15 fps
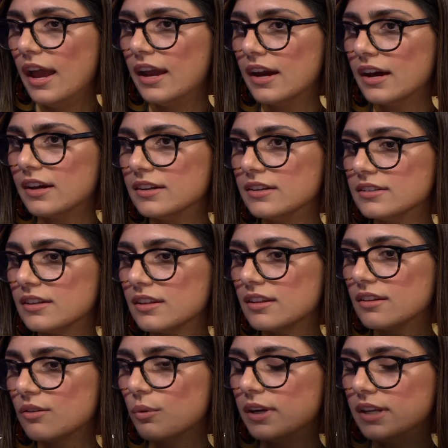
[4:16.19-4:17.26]
And
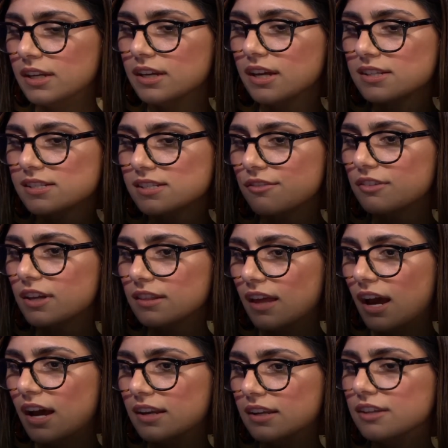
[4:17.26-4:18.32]
when he gets stuff like
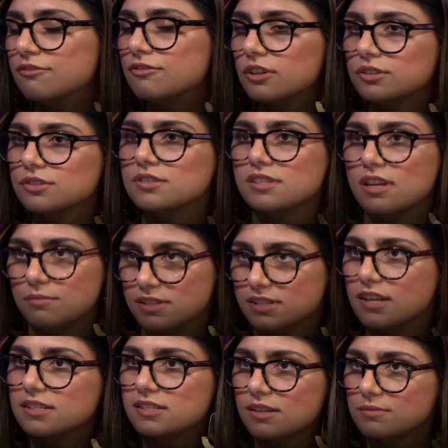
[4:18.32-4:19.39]
that, he filters them and
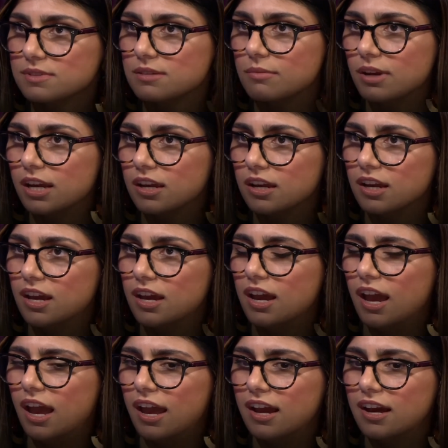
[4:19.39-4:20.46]
sends them to me.
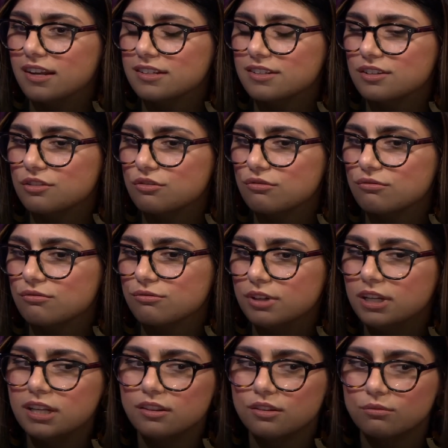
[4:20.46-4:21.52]
And
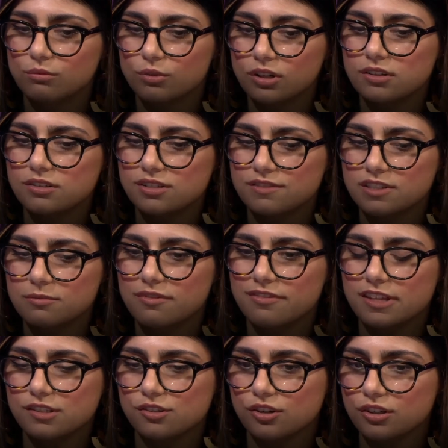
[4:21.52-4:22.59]
reading the words of some of
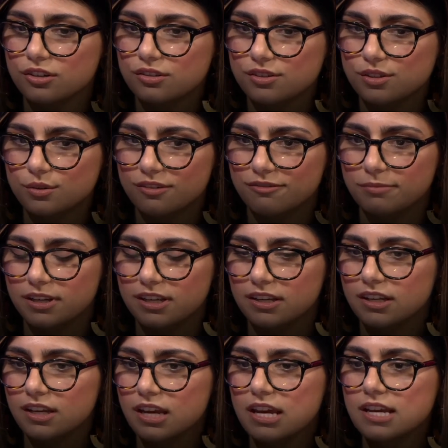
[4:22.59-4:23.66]
these girls who have
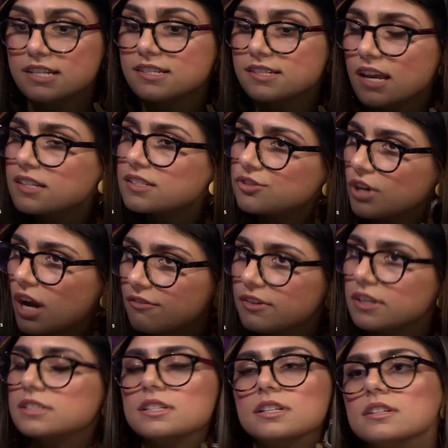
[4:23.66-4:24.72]
been sex
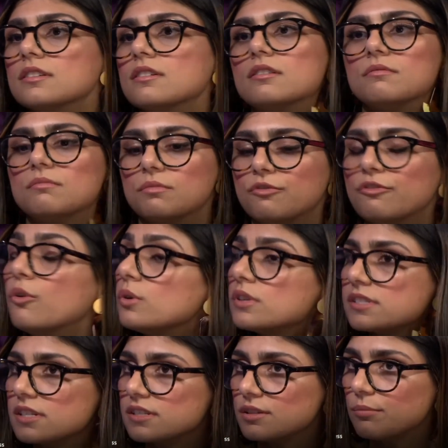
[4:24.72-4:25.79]
trafficked and
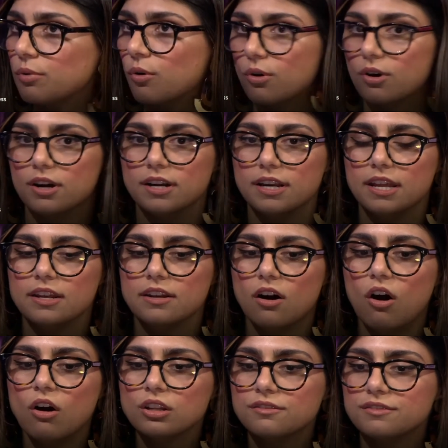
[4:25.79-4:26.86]
forced into porn, and
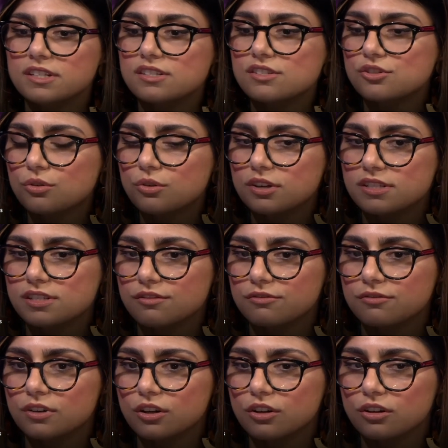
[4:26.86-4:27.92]
all of these stories
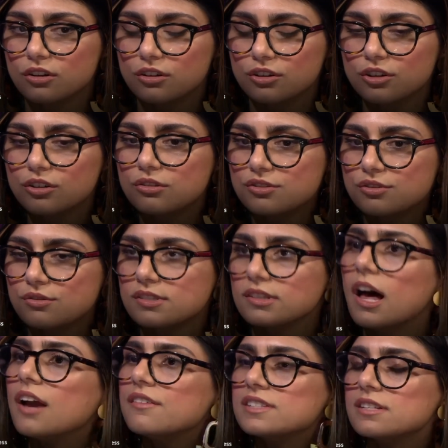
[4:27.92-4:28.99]
of girls whose
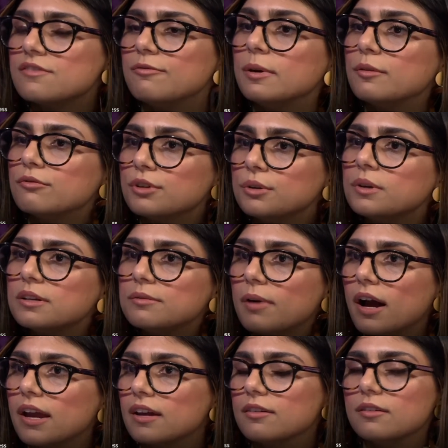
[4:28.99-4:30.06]
lives have been ruined
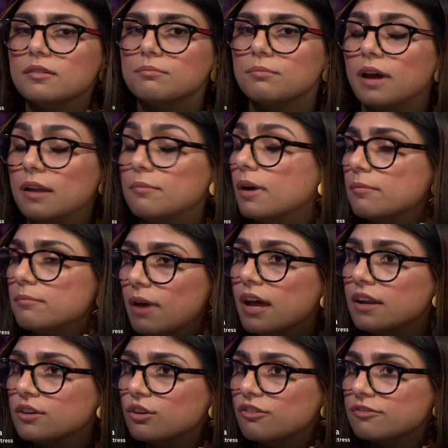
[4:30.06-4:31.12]
by it, and by
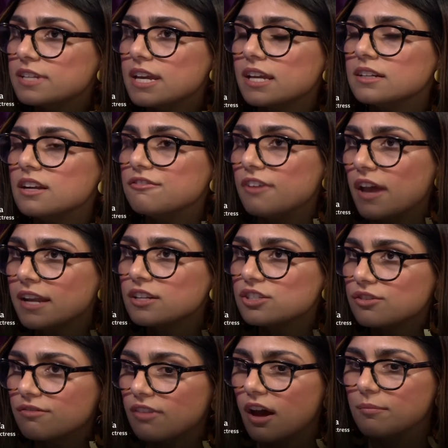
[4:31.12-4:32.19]
men who have taken
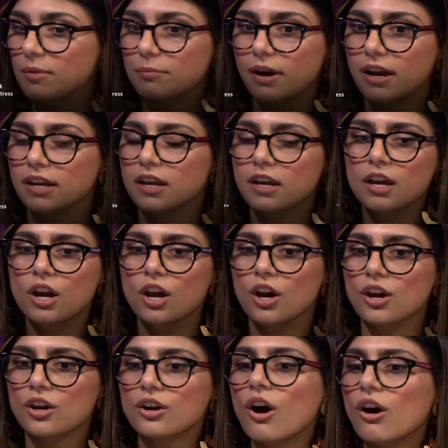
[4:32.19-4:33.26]
advantage of them, and by
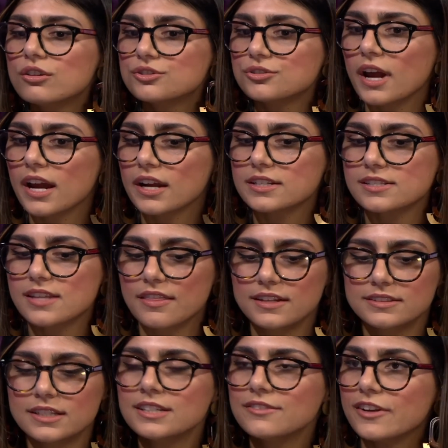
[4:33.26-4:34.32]
contracts that
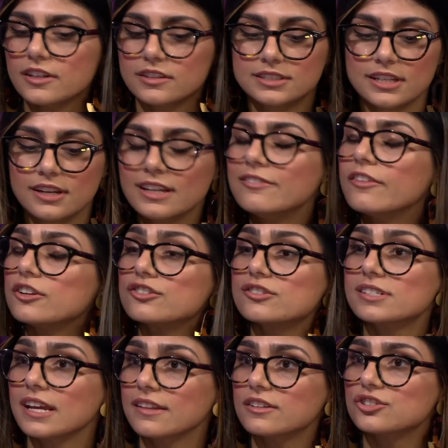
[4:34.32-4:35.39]
they didn't even
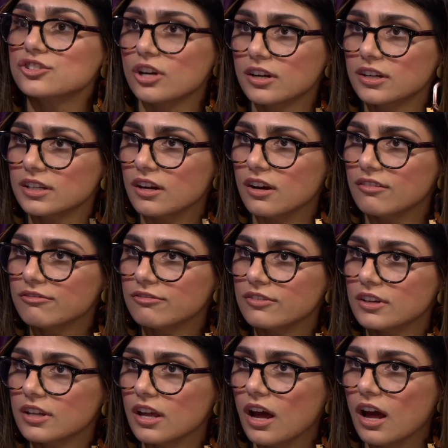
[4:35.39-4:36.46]
understand the jargon of,
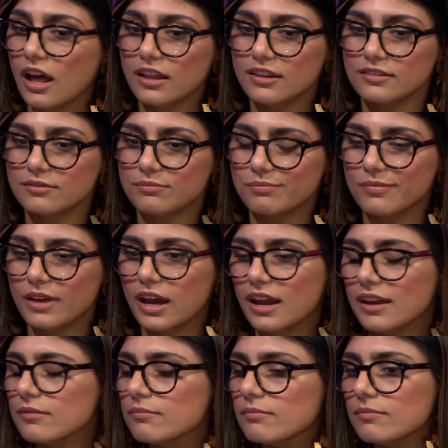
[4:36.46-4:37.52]

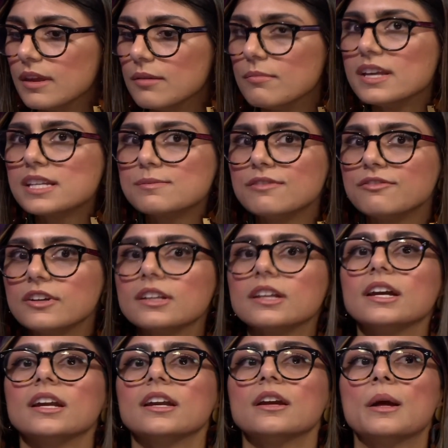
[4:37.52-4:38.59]
it makes me feel
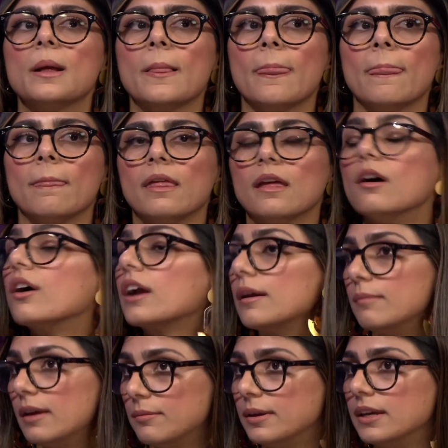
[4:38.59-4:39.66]
like, okay,
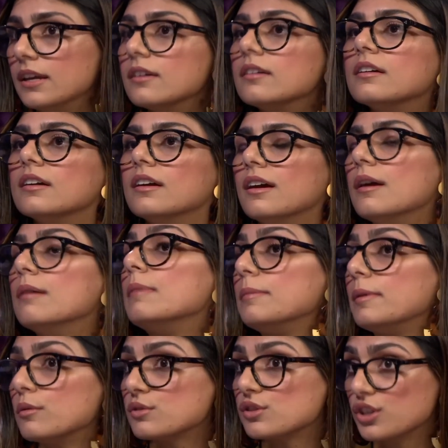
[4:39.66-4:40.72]
maybe
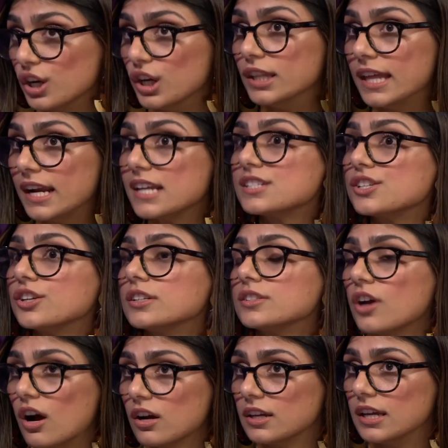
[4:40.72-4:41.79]
it was good that I started
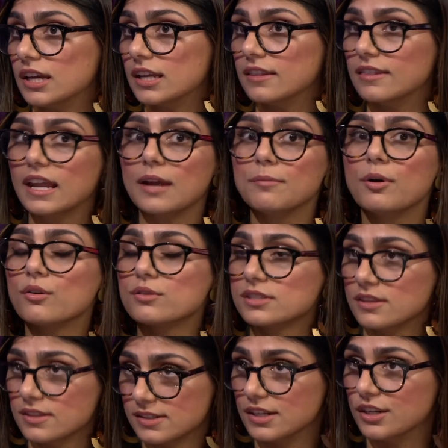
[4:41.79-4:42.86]
talking and that I
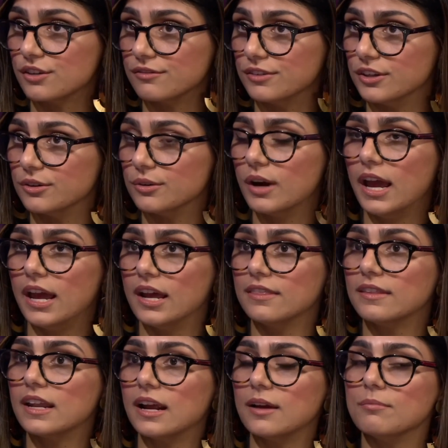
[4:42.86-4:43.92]
posted this interview
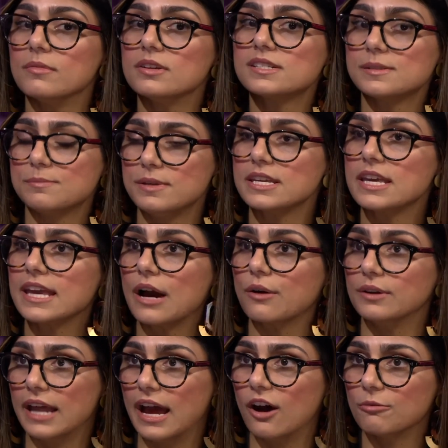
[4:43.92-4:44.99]
and that I'm speaking
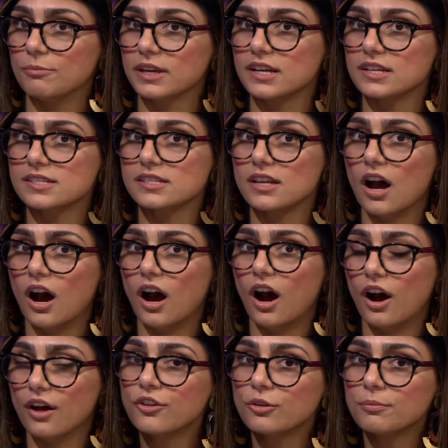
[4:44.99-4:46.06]
out now, because
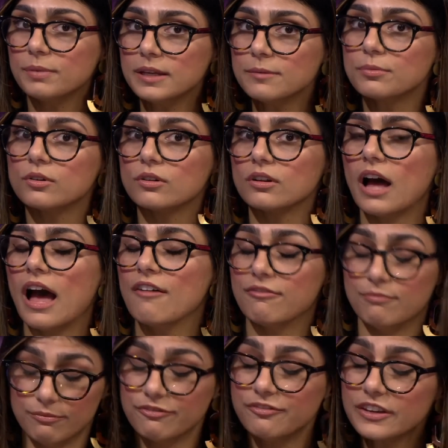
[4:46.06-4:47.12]
other people
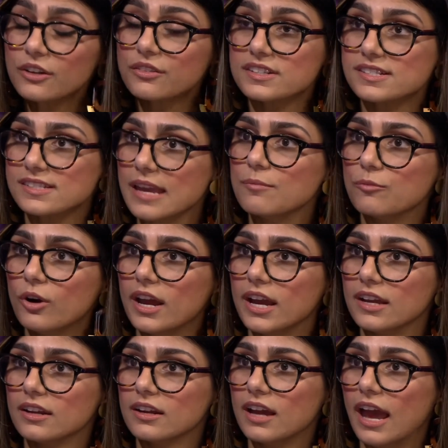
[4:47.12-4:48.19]
feel the same
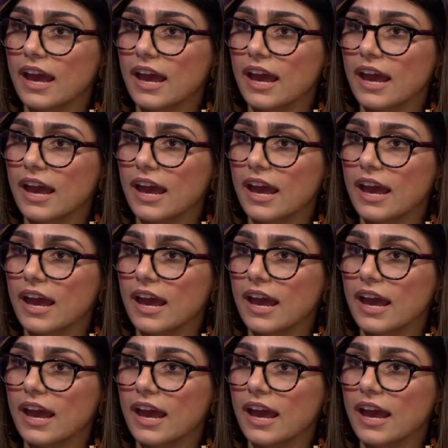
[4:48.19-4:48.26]
way.